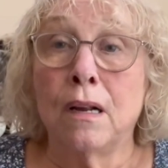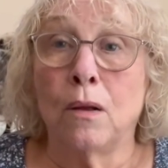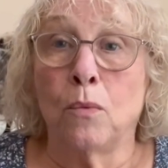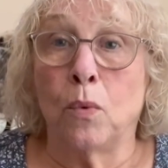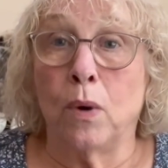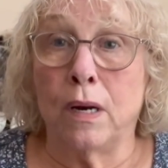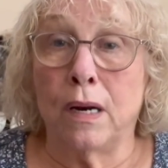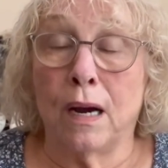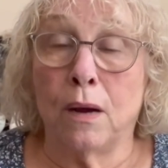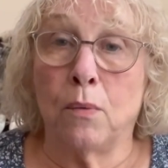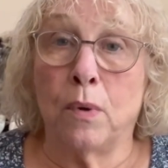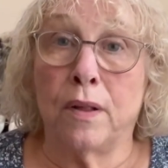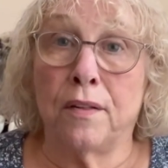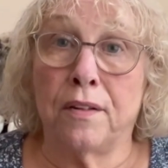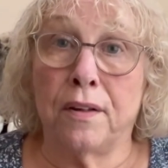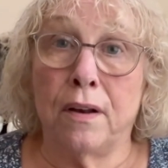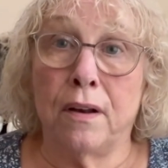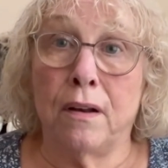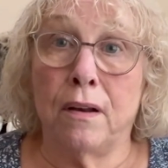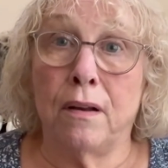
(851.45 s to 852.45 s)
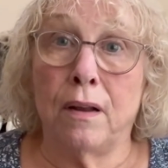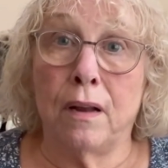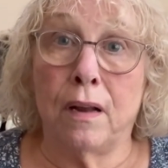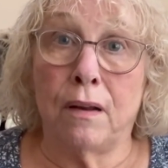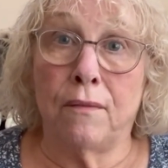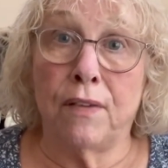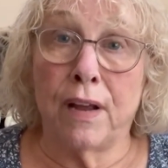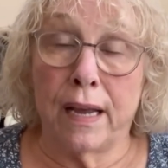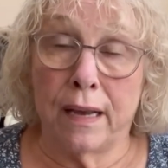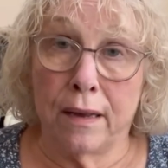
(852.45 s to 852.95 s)
when I was in,
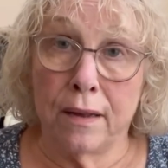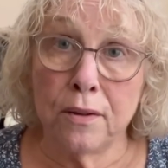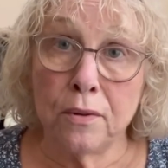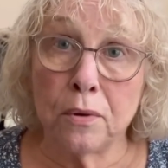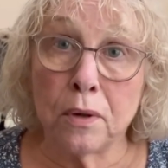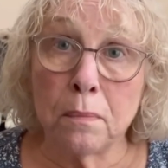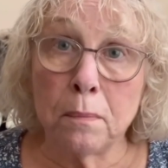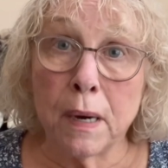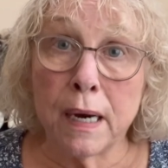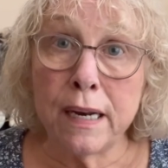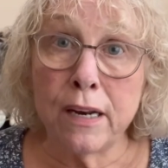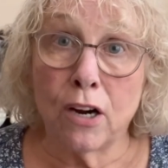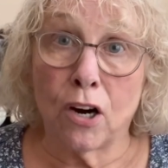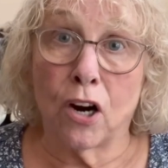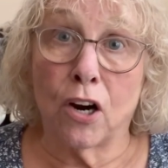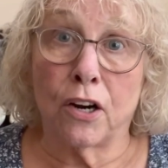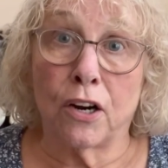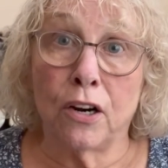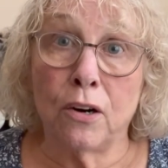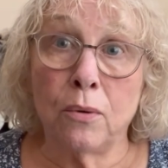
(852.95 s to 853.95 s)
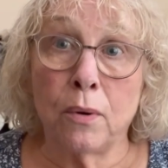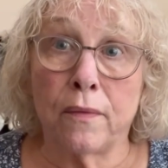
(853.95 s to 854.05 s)
in Vegas with my daughter.